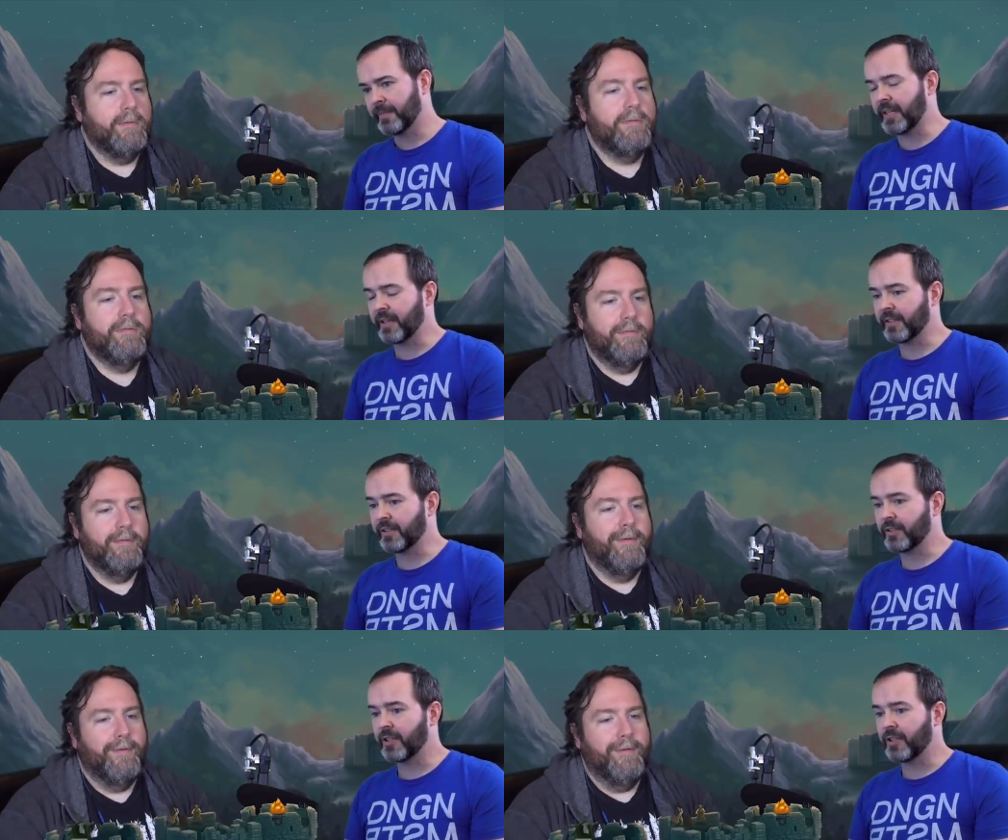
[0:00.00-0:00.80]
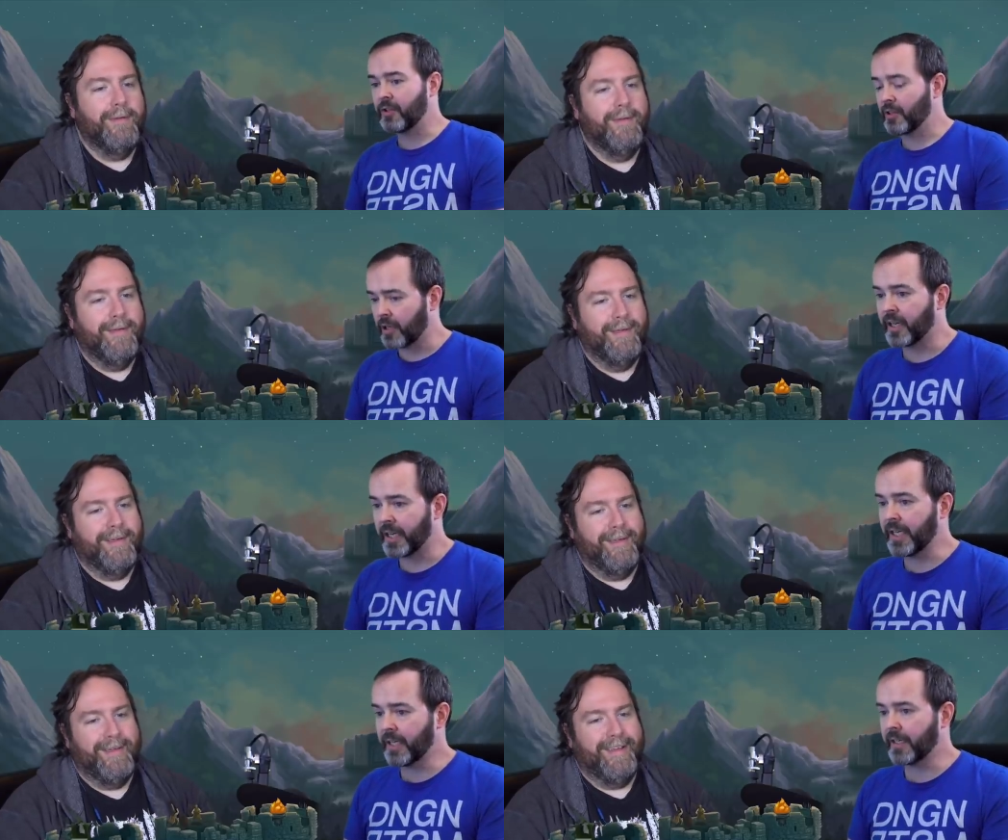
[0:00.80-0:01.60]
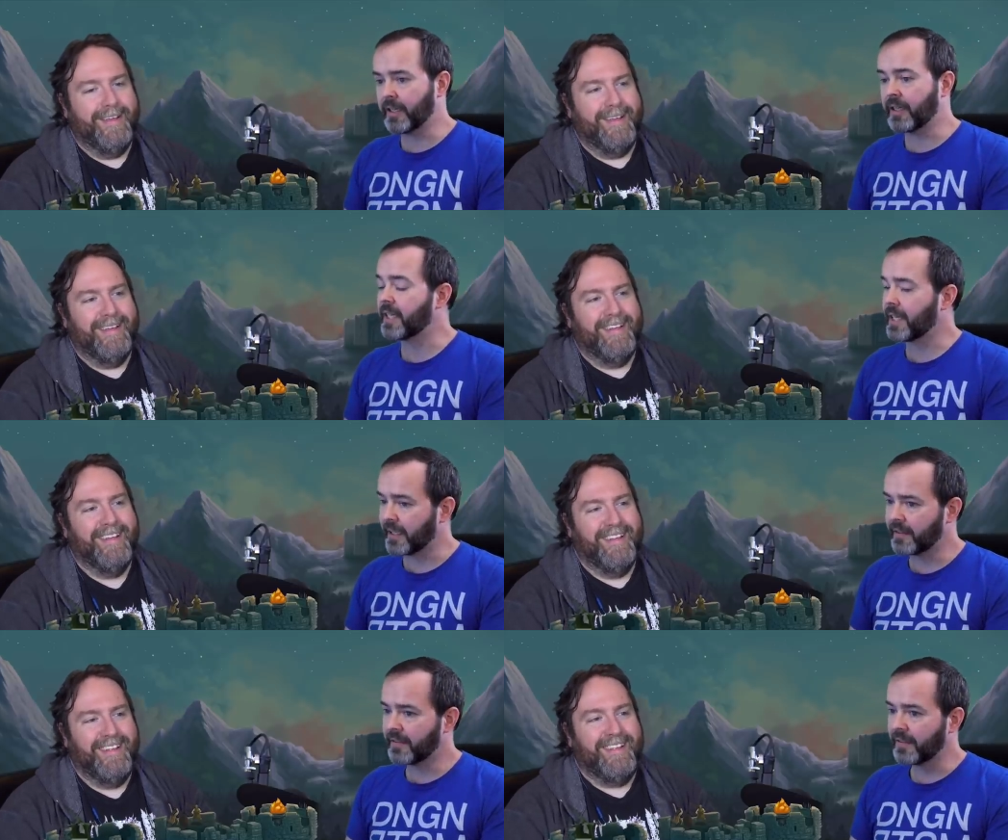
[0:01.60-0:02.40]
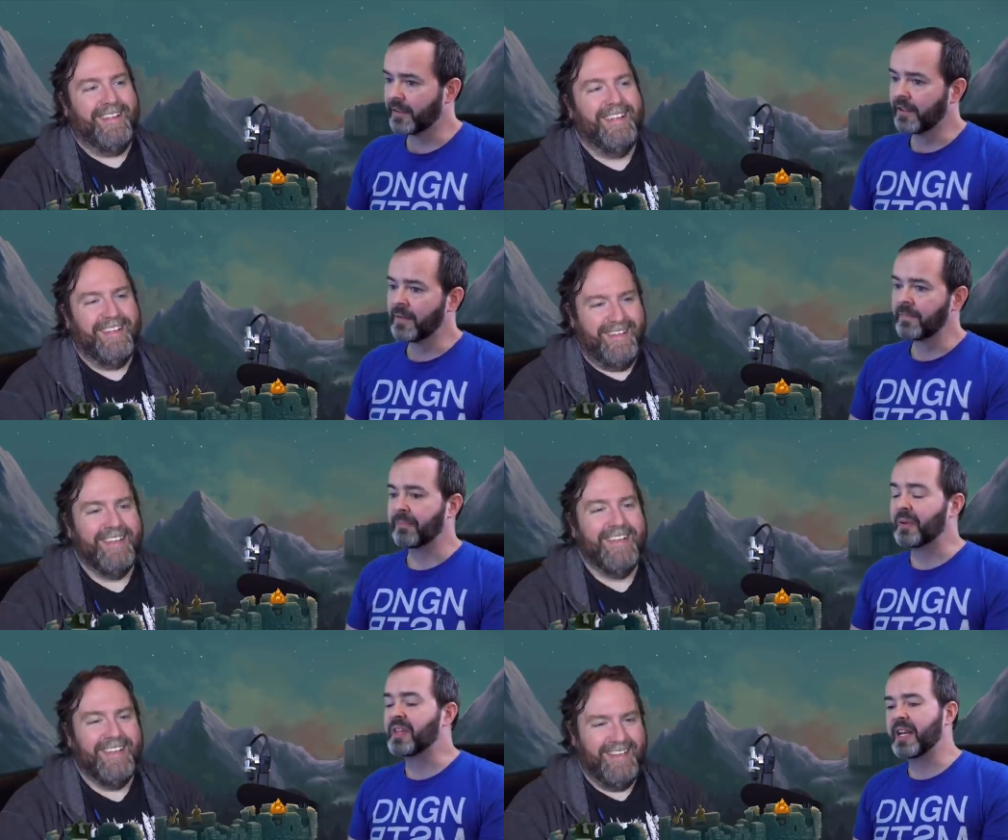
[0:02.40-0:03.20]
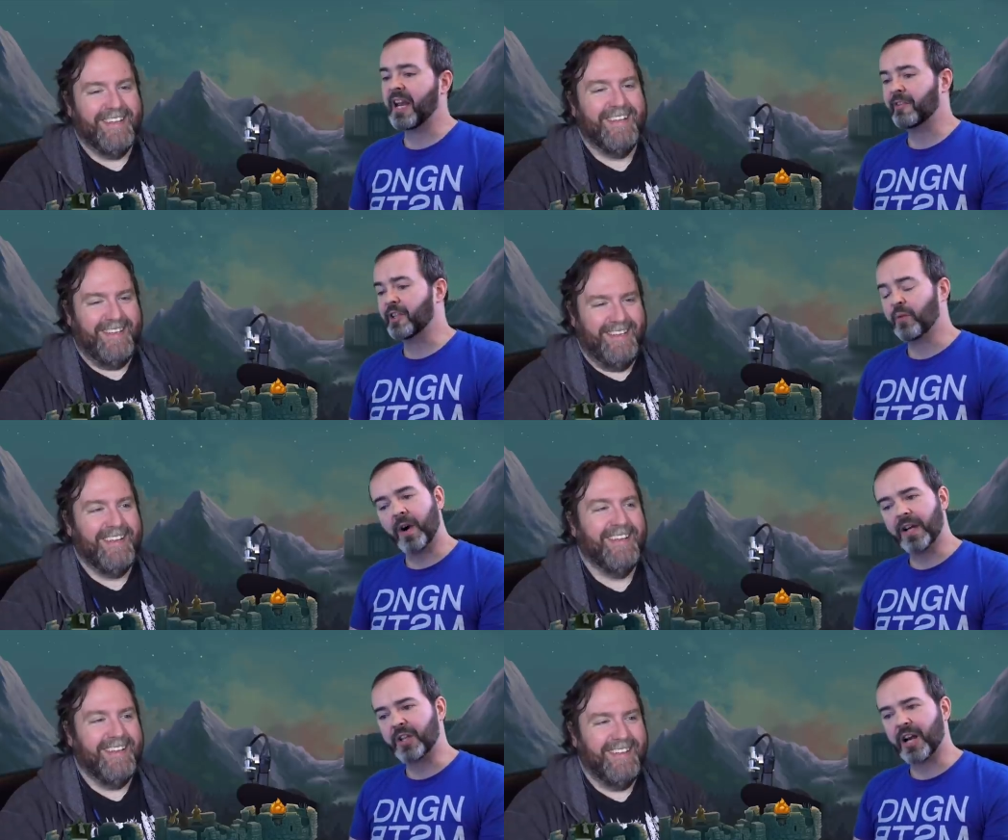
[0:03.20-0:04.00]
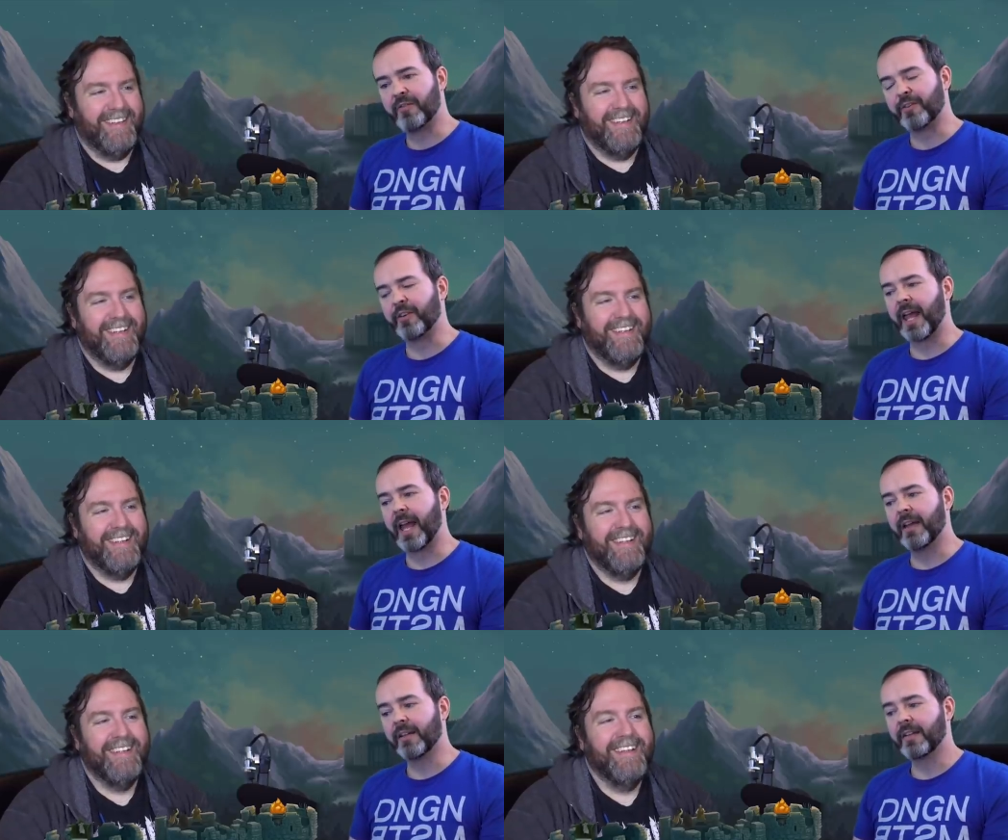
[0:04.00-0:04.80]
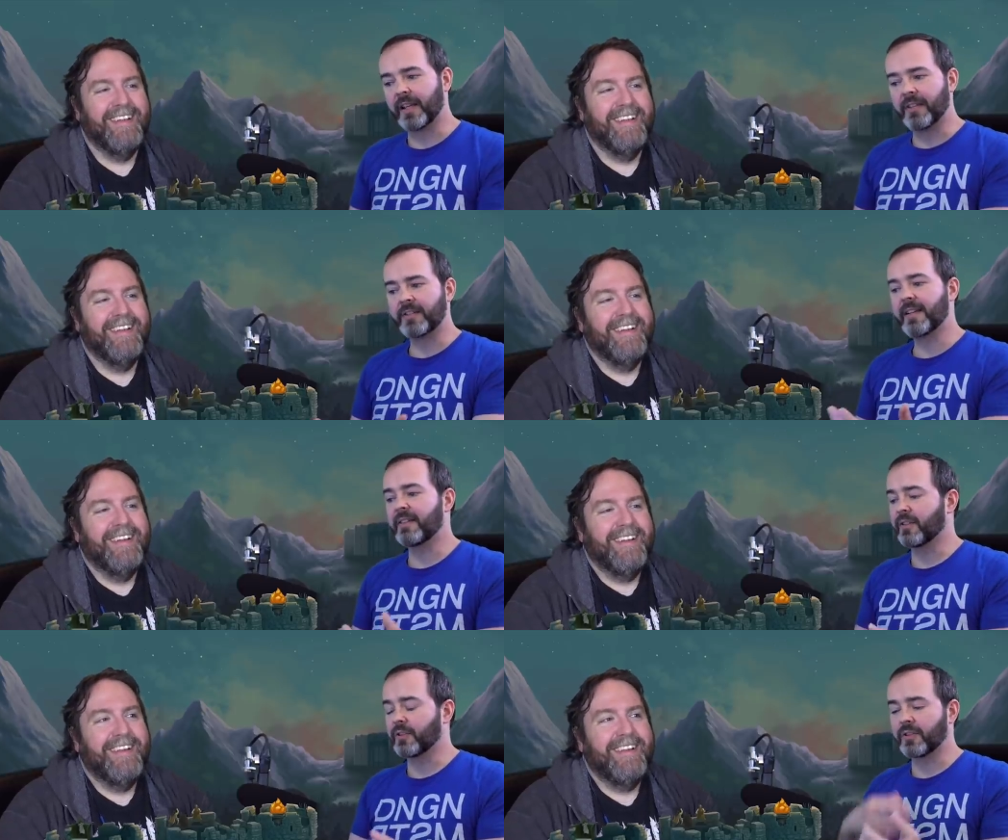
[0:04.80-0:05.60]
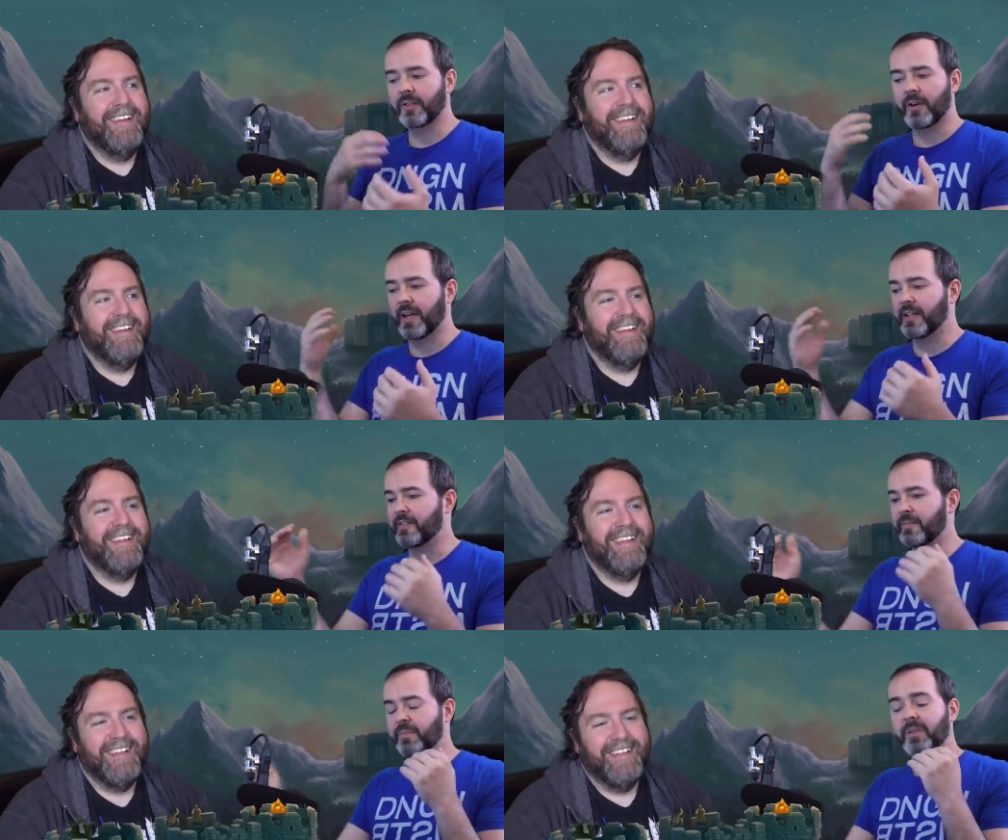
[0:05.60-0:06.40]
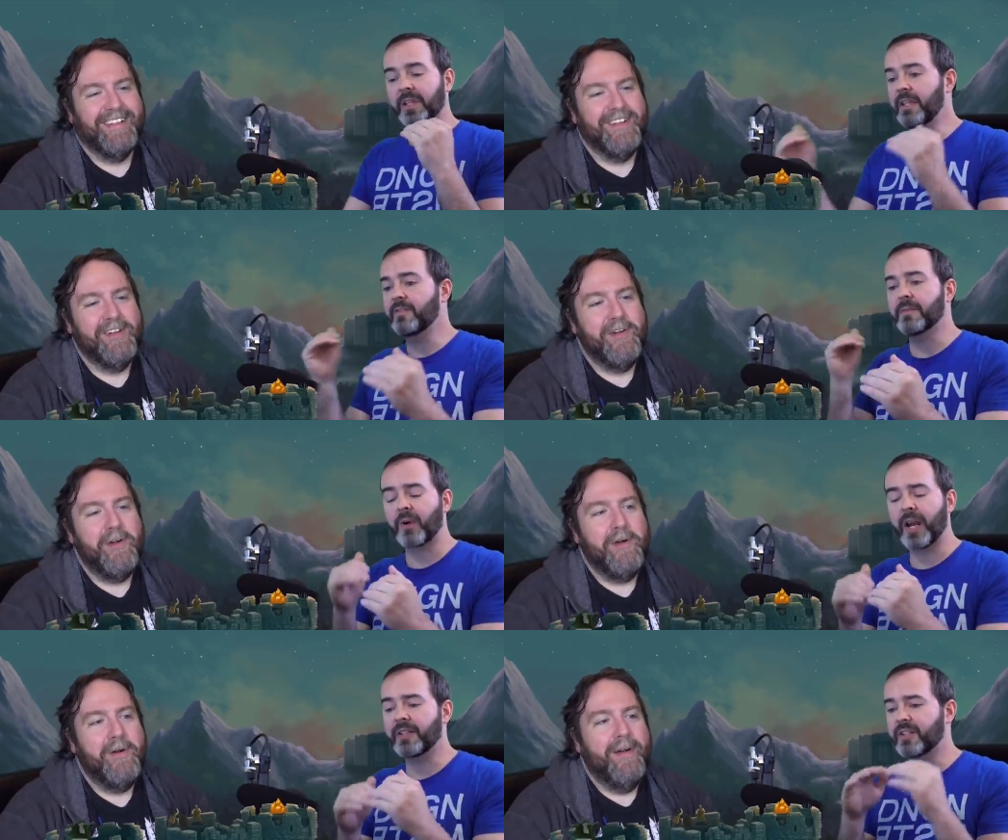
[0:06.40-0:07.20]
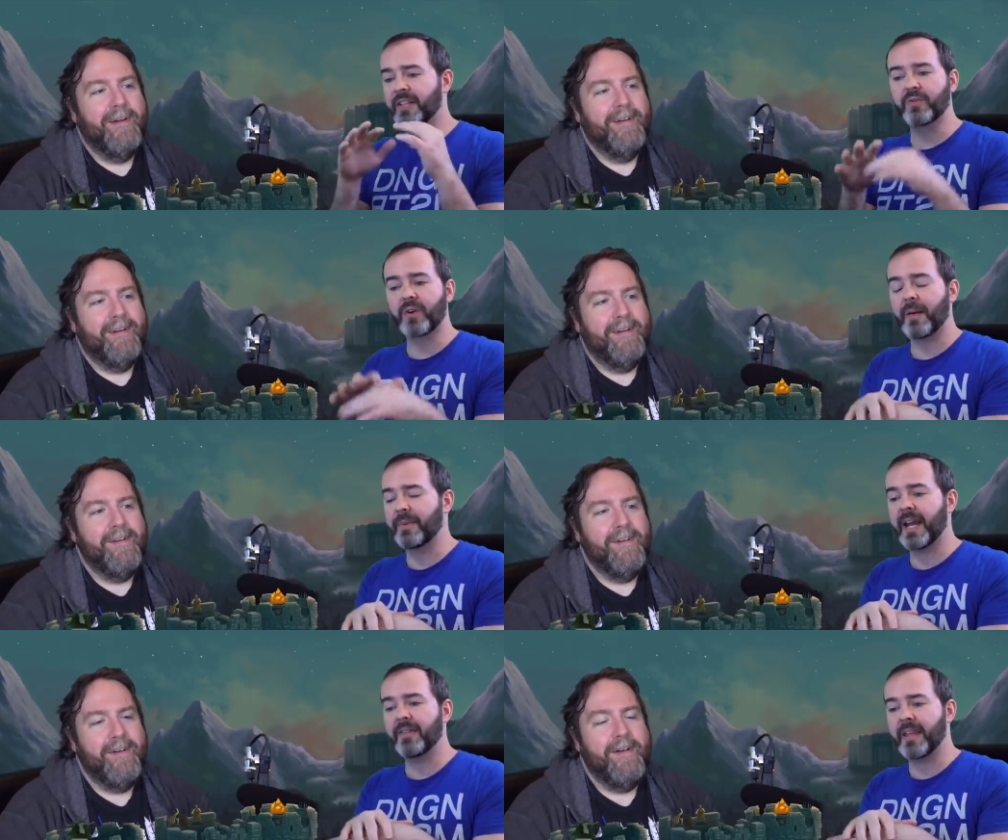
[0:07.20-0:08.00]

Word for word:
Speaker 1: because you're going to need it again but then having to watch out for like like you said there's all kinds of leaves and branches that drop down